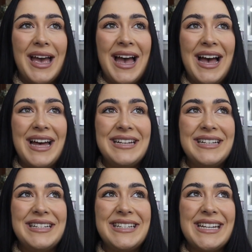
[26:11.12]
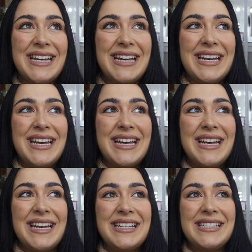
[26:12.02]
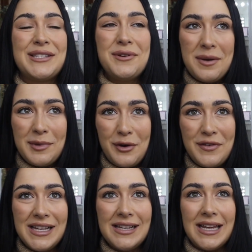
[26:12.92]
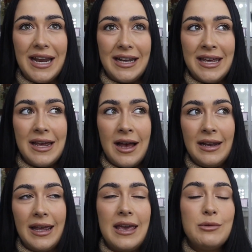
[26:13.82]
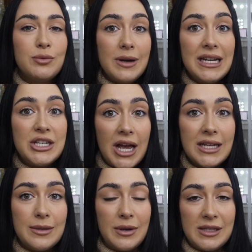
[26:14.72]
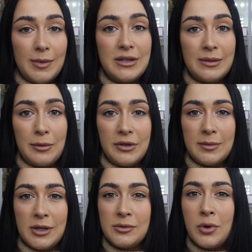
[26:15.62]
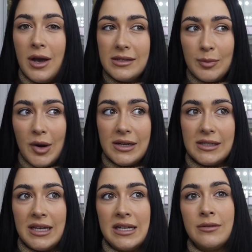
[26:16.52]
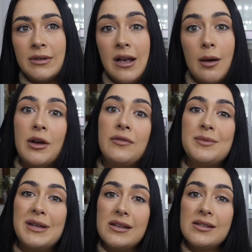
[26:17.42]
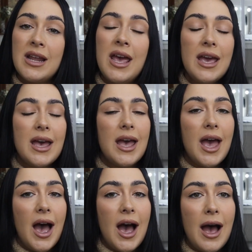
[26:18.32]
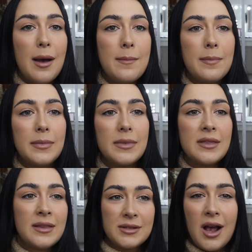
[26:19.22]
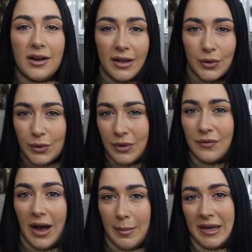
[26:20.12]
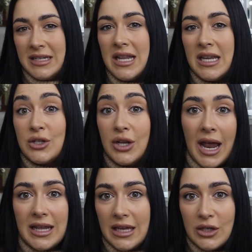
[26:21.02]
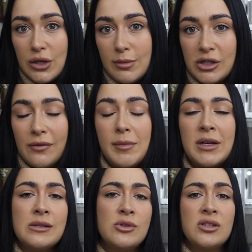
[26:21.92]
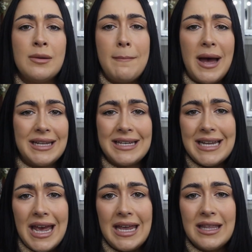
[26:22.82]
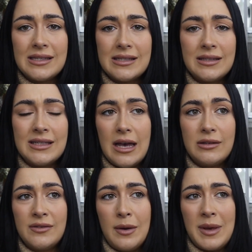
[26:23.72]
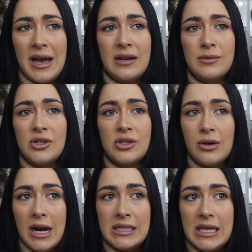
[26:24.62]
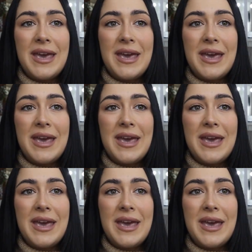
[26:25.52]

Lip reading: And saw him at the office yesterday, and he was really chatty when I spoke to him that one time, so I was quite surprised that he didn't really come over to me yesterday. There was kind of like an awkward vibe, but I didn't think anything too much of it because it was just a manic day. This sales event we had, it was just crazy.